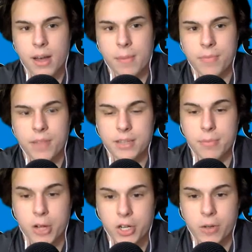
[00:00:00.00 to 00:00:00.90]
that's a
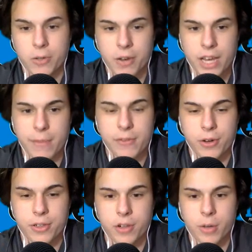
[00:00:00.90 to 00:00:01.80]
much closer game if
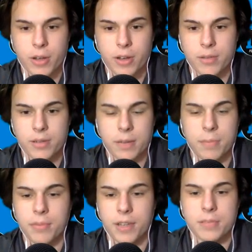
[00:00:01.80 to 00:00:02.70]
Trey Sermon
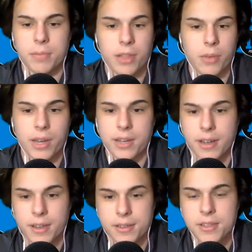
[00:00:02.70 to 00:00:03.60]
doesn't play the way he
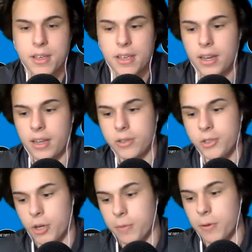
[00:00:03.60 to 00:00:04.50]
does in the
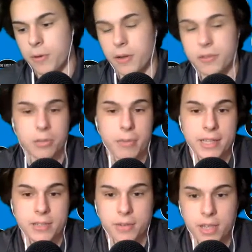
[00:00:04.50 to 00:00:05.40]
Sugar Bowl. And also
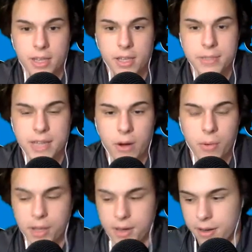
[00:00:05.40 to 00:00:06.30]
Master Teague, he was out
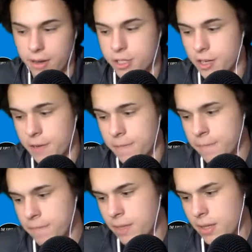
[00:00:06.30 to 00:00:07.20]
with a concussion.
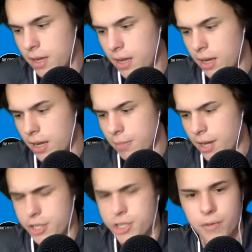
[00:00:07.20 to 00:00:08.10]

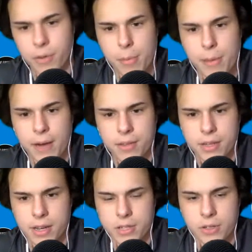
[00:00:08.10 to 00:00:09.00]
Not sure if he'll be back for
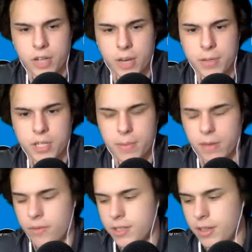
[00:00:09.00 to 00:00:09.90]
the national championship.
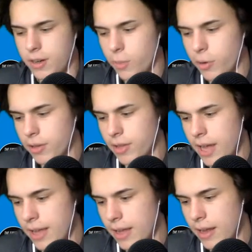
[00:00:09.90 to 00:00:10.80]
I haven't seen any word on
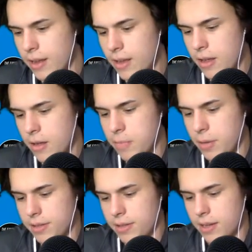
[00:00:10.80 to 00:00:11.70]
that yet.
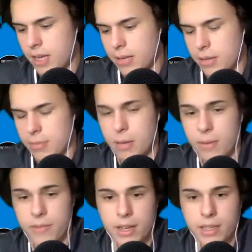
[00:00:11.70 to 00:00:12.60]
But, I mean, maybe
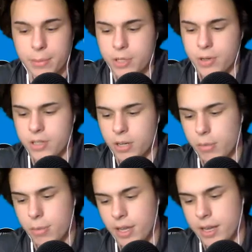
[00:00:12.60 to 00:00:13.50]
if they can limit Trey
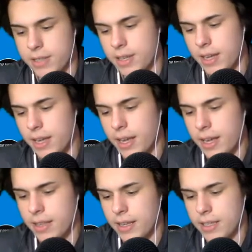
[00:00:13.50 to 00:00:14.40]
Sermon. But like I said,
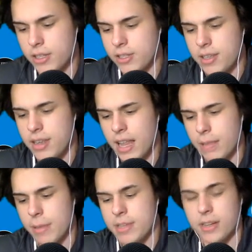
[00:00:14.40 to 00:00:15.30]
it just
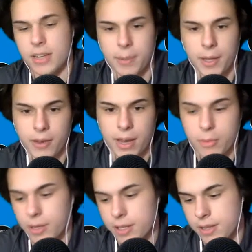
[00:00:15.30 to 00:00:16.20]
Alabama's going to need to play their game
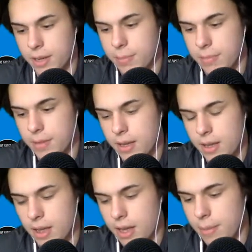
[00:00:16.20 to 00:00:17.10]
to win this game.
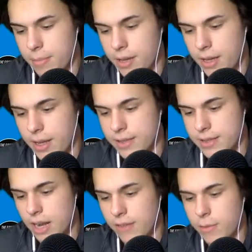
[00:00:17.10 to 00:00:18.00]

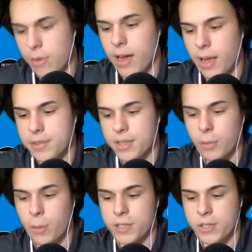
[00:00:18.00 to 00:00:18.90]
It's going to have to be Ohio State
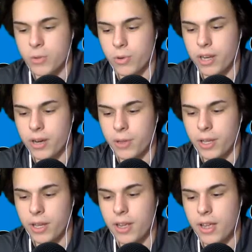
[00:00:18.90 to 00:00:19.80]
who plays
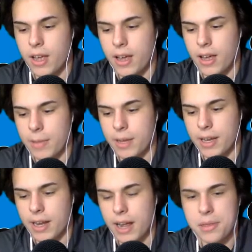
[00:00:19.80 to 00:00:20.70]
extraordinarily.
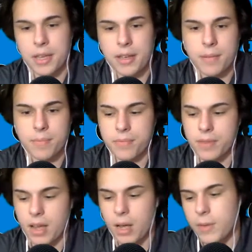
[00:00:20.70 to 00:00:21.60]
And I think,
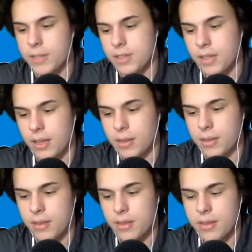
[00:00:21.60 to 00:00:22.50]
obviously,
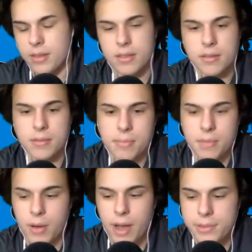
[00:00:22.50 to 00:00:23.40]

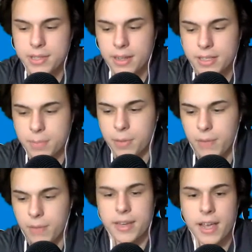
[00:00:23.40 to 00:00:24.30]
Ohio State needs to
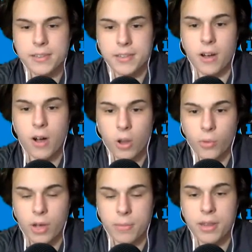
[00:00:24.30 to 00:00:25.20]
play fantastic
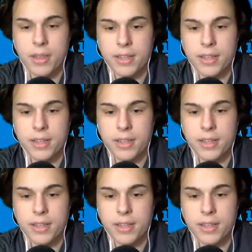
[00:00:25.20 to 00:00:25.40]
all around. But I think